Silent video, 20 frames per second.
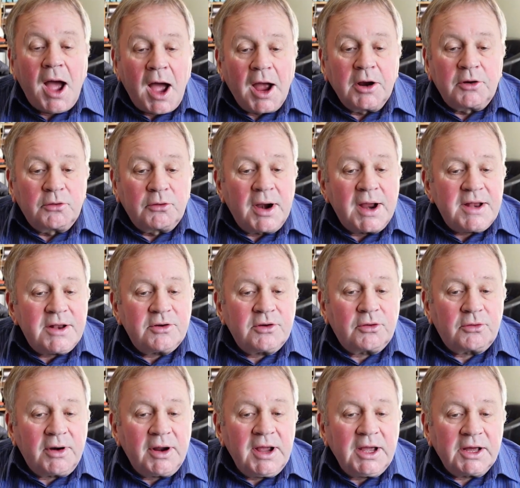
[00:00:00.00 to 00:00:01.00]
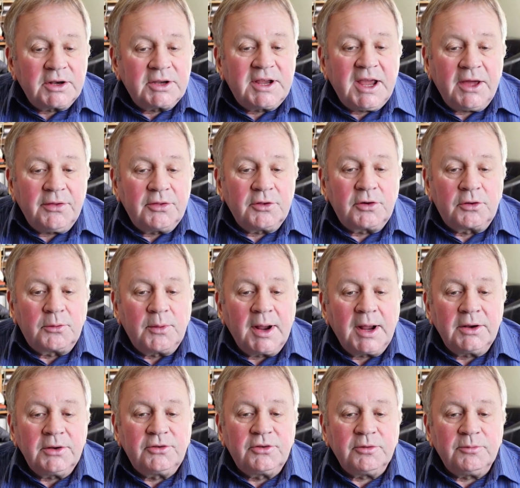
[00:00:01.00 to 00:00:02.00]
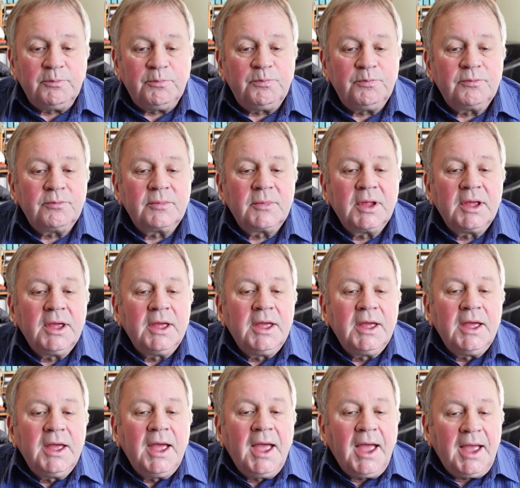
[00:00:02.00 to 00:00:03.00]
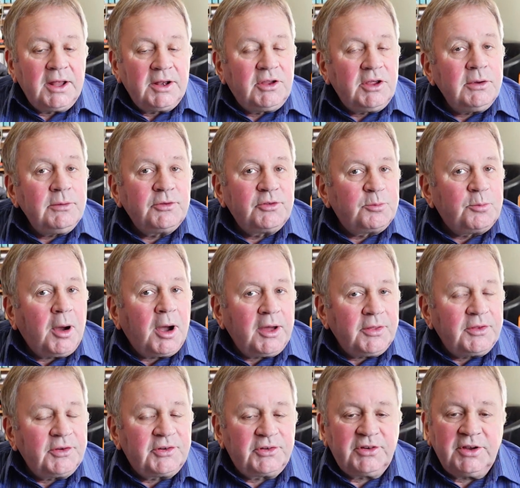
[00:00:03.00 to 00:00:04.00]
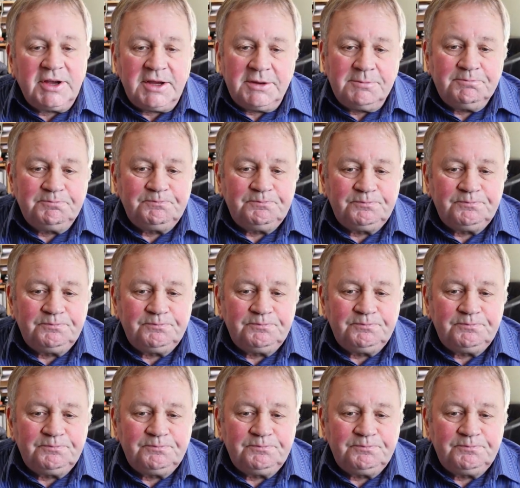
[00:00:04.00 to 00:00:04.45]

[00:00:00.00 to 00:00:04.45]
a great crowd gathered around him, and he was by the sea.